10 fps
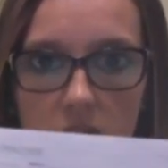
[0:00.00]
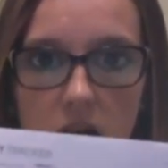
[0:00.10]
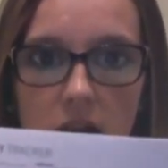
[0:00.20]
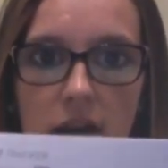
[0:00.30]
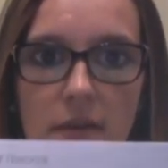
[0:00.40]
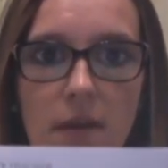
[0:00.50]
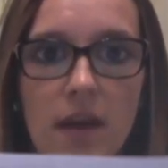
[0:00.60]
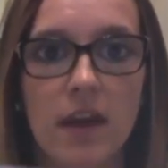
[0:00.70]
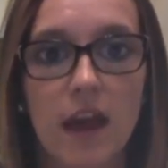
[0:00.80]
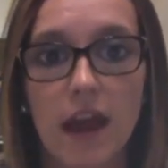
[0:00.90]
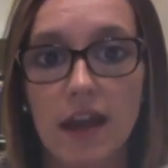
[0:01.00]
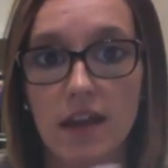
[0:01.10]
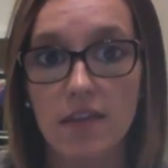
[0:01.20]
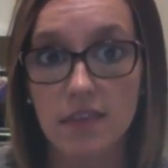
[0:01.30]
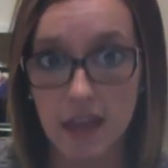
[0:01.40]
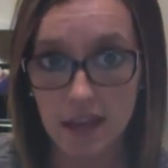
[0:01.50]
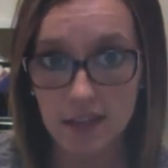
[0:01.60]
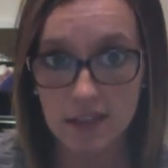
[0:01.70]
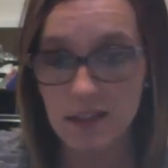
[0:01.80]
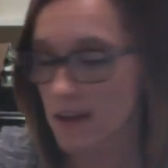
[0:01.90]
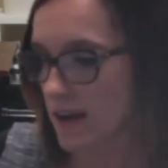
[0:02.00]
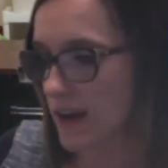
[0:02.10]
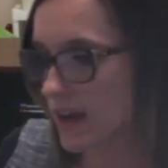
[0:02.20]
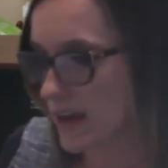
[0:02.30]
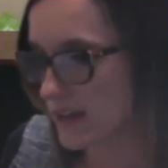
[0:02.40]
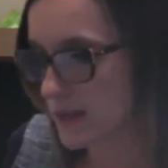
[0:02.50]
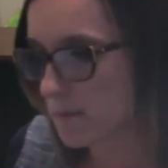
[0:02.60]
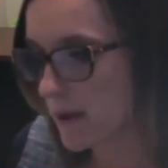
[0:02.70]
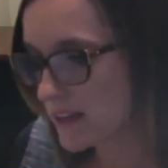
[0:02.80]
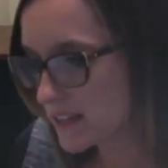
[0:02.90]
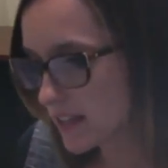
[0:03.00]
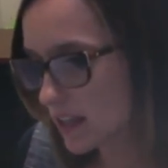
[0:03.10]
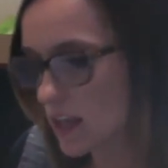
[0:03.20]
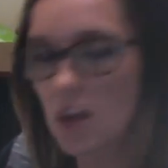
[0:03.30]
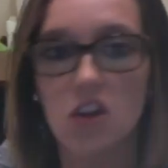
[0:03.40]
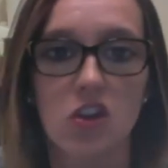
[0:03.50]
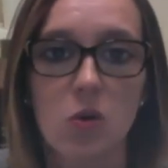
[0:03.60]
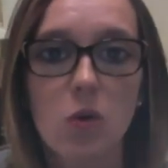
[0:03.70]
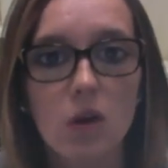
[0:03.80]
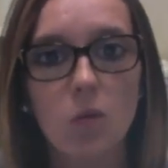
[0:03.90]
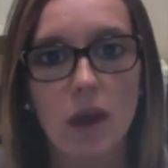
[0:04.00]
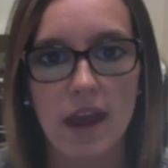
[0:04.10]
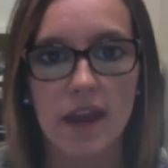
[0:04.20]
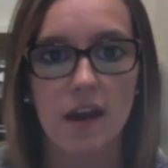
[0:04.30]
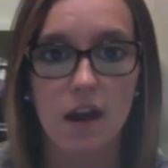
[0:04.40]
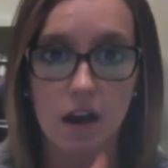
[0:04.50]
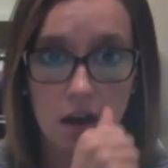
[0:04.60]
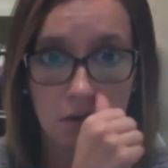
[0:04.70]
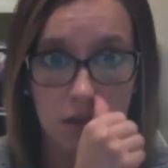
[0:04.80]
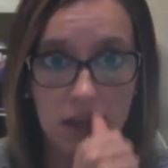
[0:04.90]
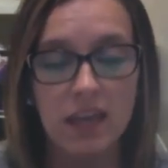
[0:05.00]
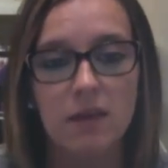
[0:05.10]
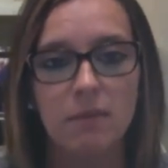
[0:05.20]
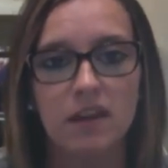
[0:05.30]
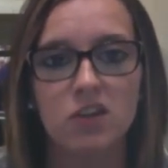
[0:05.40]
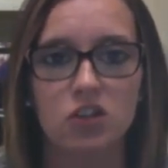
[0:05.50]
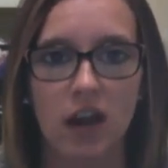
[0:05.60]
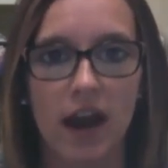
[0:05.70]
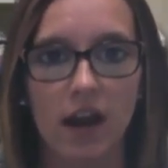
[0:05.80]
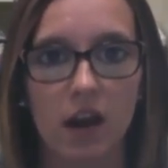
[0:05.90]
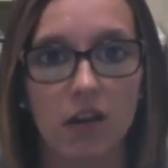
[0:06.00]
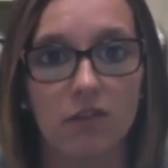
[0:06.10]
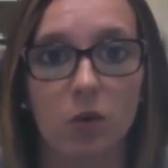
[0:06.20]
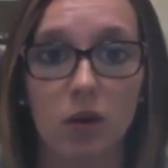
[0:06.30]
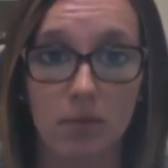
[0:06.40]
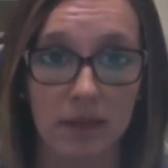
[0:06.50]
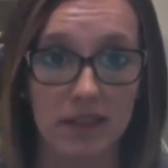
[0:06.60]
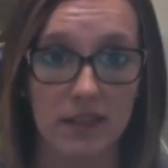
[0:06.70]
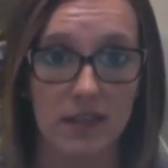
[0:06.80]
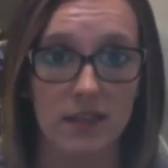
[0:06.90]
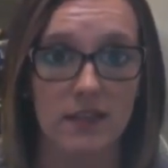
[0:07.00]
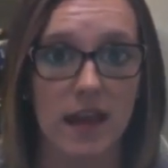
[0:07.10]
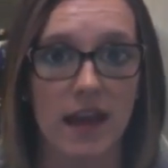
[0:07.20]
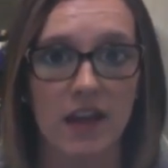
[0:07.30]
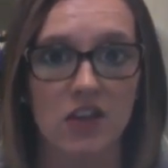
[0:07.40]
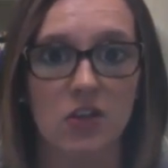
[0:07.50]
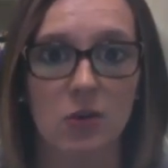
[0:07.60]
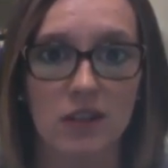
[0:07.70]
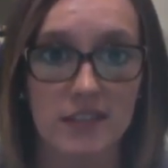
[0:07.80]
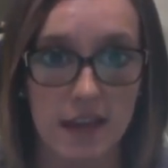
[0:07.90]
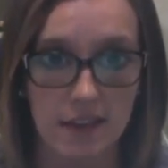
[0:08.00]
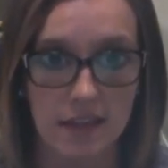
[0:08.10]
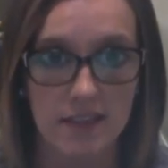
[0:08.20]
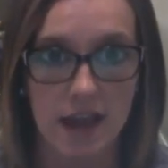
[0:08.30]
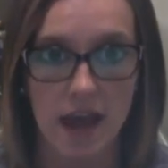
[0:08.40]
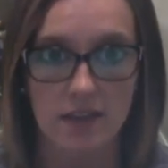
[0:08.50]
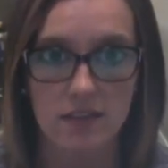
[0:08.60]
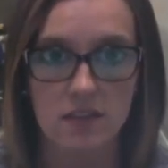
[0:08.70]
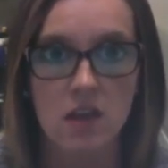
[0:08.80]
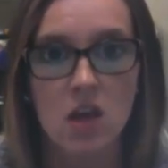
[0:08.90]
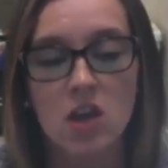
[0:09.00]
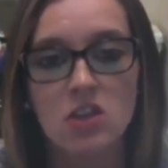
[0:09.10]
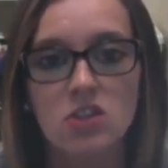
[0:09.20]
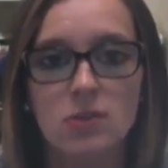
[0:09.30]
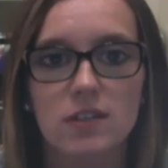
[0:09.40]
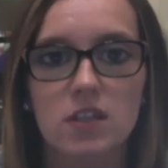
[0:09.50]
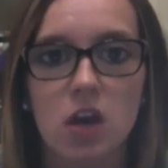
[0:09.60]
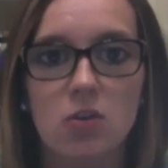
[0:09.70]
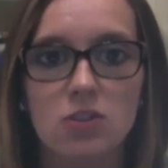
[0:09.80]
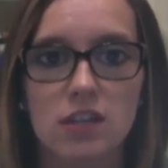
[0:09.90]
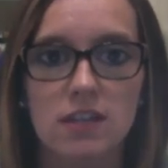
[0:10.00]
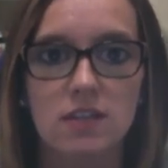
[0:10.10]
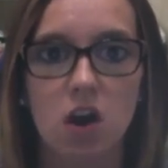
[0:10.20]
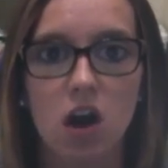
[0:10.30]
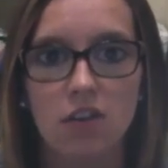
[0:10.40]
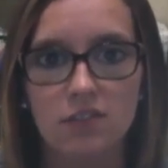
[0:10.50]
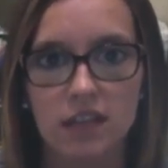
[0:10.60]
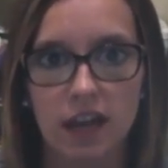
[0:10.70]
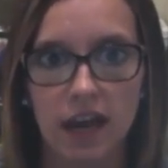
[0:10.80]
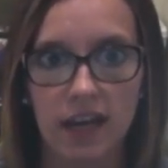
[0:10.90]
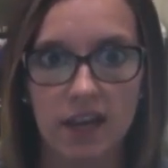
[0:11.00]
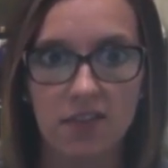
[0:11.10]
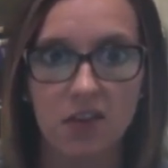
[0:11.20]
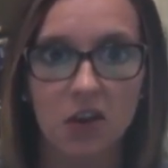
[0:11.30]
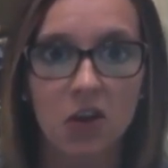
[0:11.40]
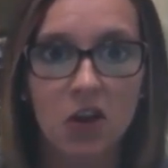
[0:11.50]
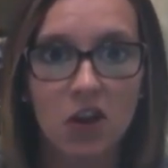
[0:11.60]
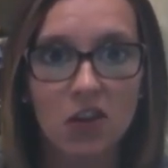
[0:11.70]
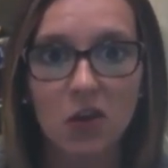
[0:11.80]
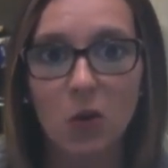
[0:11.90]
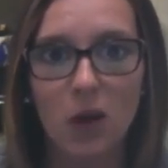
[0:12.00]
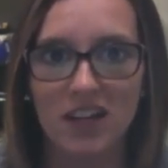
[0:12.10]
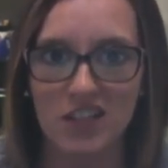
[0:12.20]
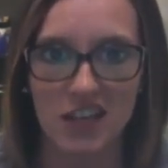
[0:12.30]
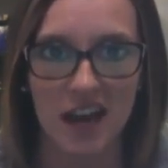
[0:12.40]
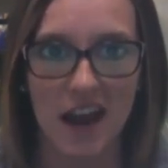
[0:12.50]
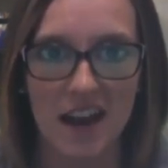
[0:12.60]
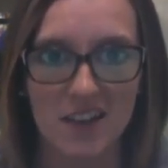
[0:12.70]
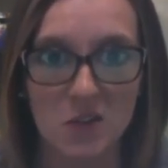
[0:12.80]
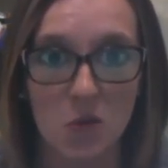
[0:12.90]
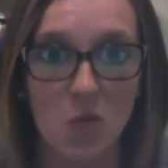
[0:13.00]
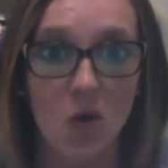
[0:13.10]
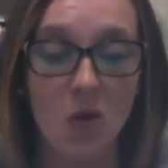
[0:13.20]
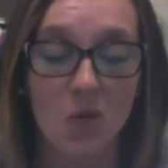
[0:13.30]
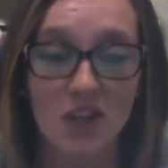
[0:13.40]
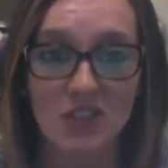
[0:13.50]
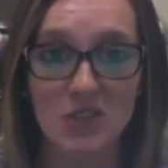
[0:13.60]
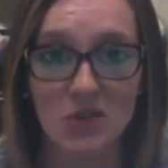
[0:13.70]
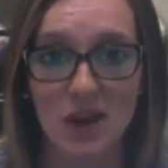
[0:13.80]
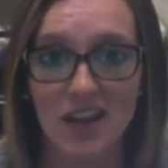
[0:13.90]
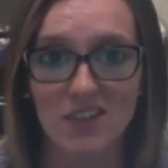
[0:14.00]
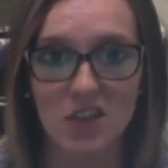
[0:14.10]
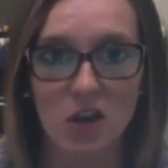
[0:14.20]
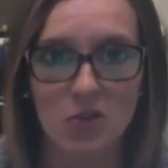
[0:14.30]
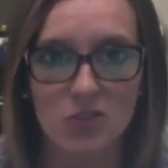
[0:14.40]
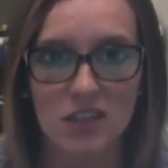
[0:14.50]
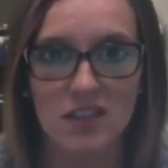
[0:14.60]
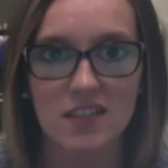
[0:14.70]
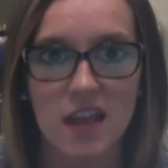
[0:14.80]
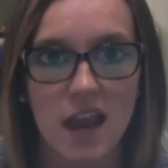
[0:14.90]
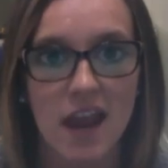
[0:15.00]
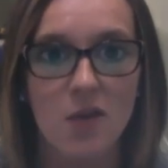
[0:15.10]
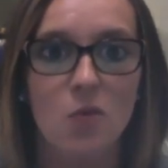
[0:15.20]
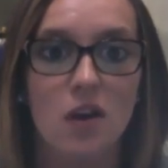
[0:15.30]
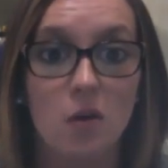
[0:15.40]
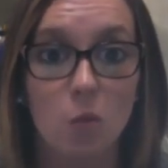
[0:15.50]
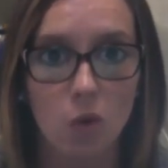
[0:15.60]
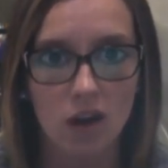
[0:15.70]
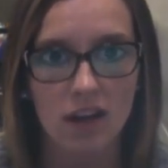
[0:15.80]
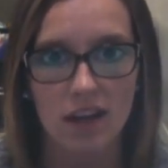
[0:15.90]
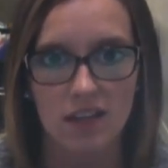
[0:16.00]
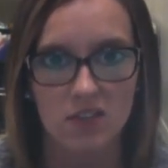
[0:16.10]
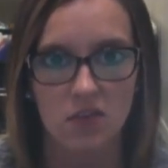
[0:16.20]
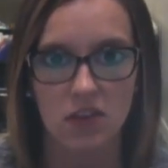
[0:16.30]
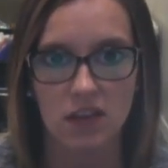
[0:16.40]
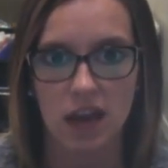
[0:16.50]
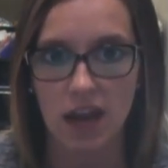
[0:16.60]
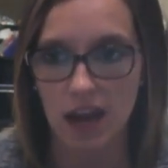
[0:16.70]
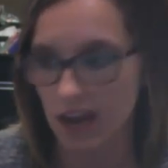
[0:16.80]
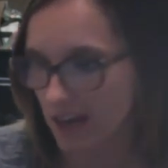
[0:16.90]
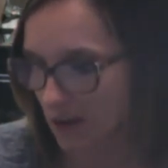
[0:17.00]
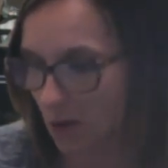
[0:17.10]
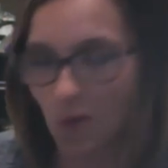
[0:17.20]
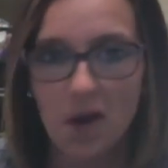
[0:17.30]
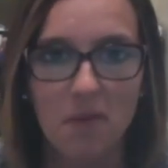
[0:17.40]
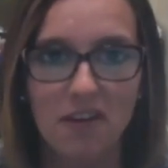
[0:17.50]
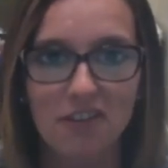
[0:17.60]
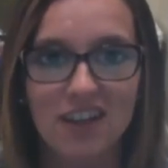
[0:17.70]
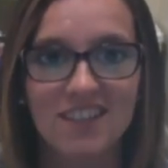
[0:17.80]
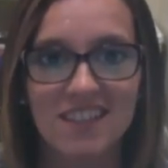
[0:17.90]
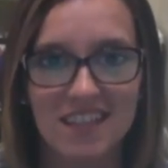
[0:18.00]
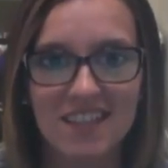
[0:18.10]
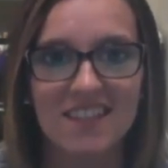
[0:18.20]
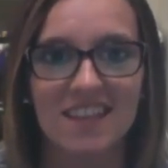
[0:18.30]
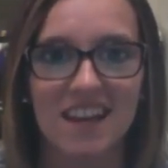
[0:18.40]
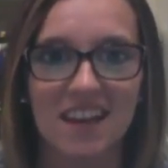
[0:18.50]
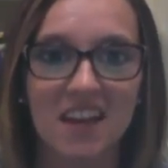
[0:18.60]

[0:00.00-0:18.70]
And this is basically your way of keeping track of your business and your daily tasks. So as coaches, often I get the question asked what we do as coaches and what work is for the day. And well, my friends, this is it.